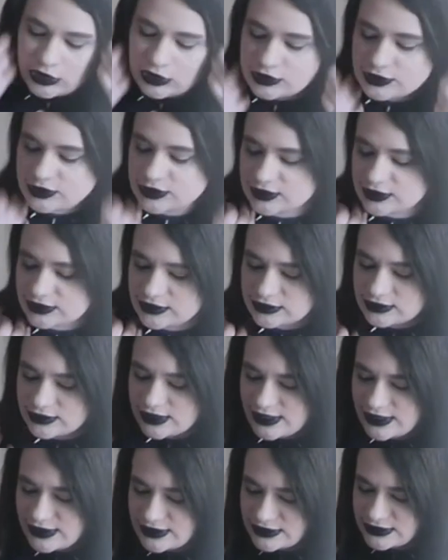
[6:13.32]
So
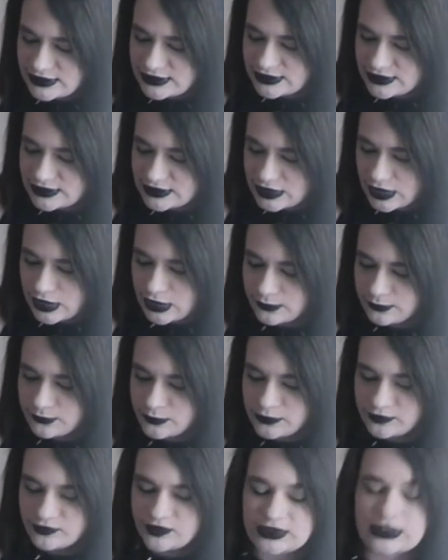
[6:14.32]
let's start
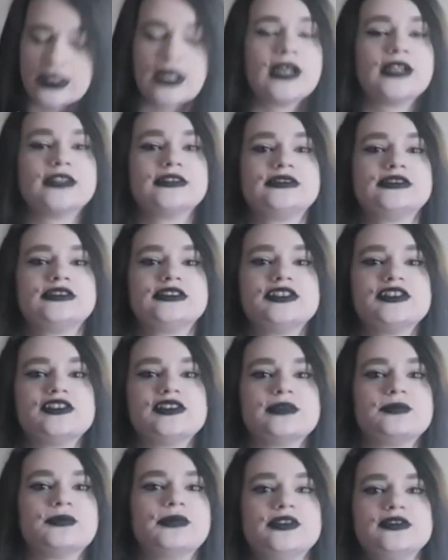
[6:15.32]
moving on to
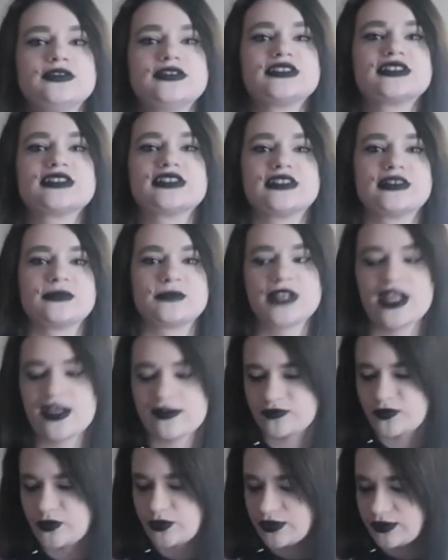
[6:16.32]
boots and
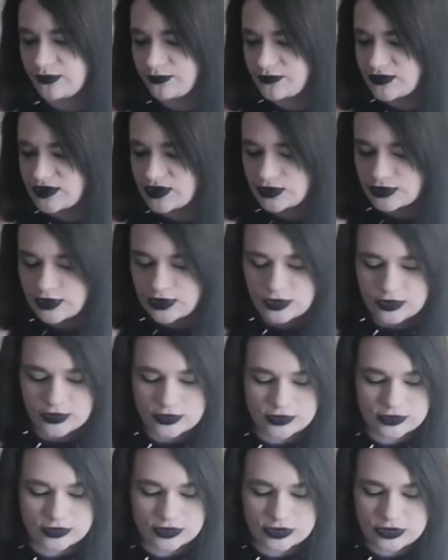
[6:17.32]
platforms.
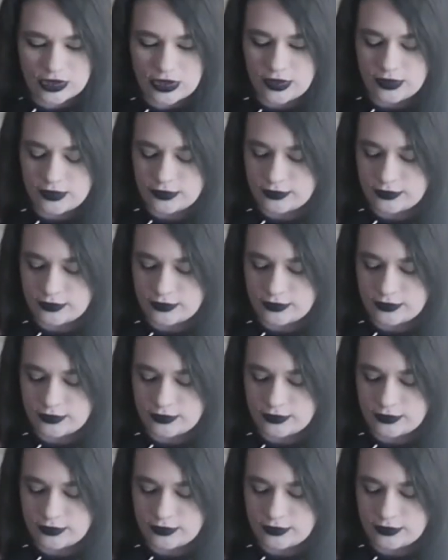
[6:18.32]
So,